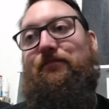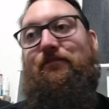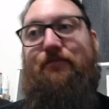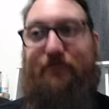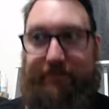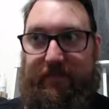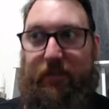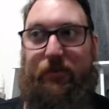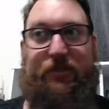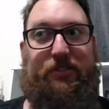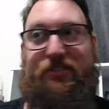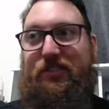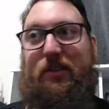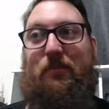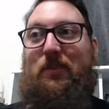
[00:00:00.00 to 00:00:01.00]
which is
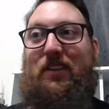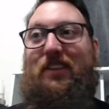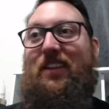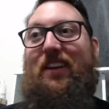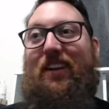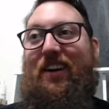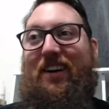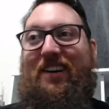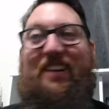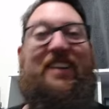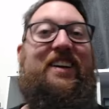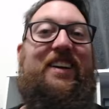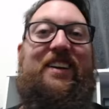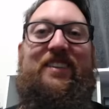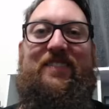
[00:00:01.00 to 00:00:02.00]
something that I
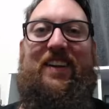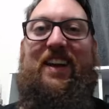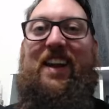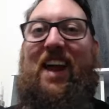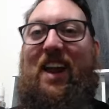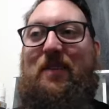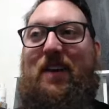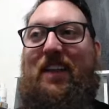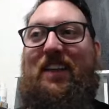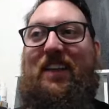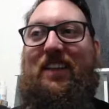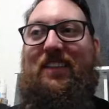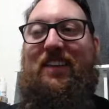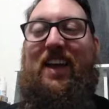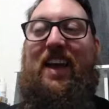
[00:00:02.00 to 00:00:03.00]
found out about the other
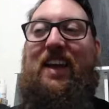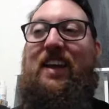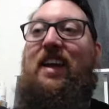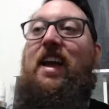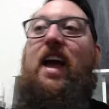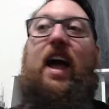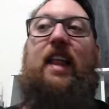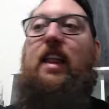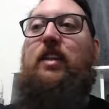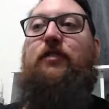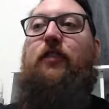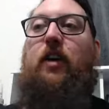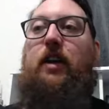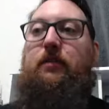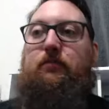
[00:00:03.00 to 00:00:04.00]
day, and that's
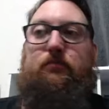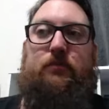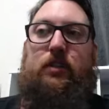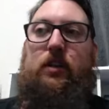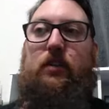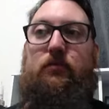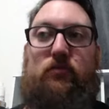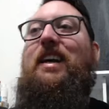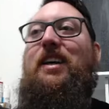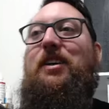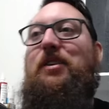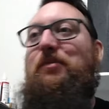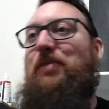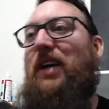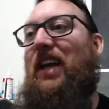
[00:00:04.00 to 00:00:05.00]
fine, you know, great.
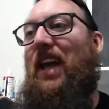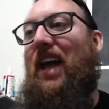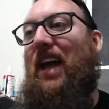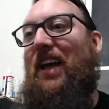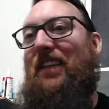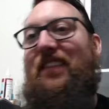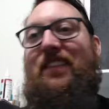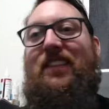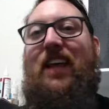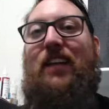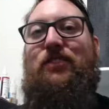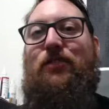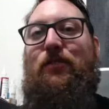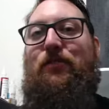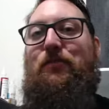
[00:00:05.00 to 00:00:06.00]
But yeah, that's all
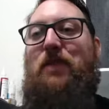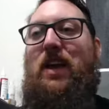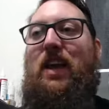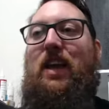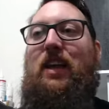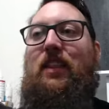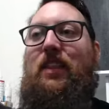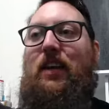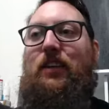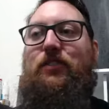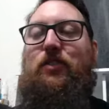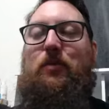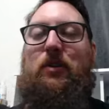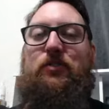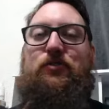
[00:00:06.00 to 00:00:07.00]
for me. Thank you so
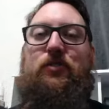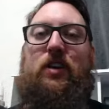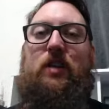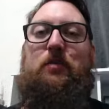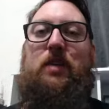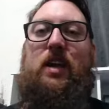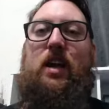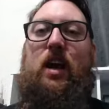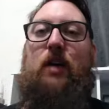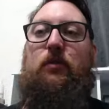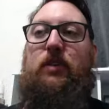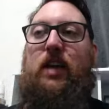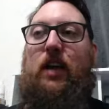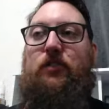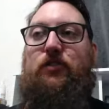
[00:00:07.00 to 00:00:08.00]
much for joining me. I will
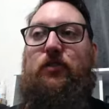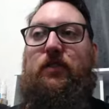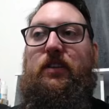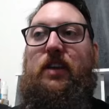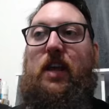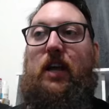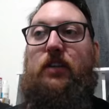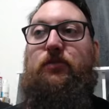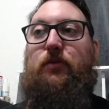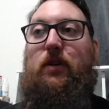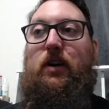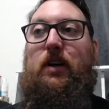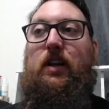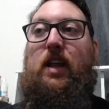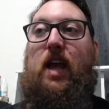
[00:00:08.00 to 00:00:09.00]
catch you on the next
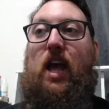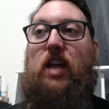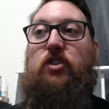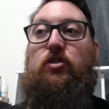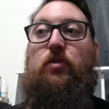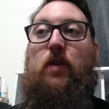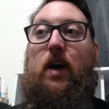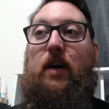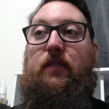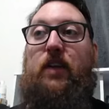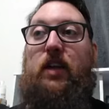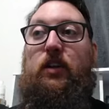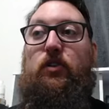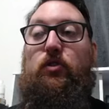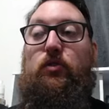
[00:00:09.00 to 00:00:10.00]
one, and you have a
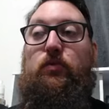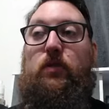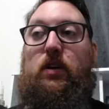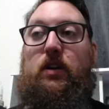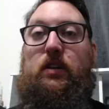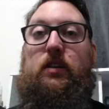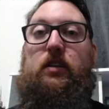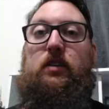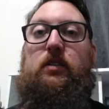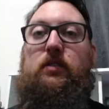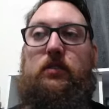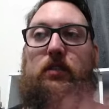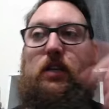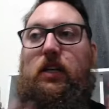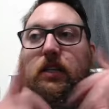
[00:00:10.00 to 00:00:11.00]
good one.
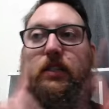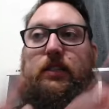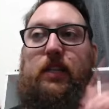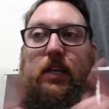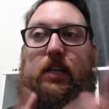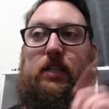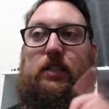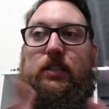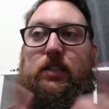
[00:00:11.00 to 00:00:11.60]
See yous.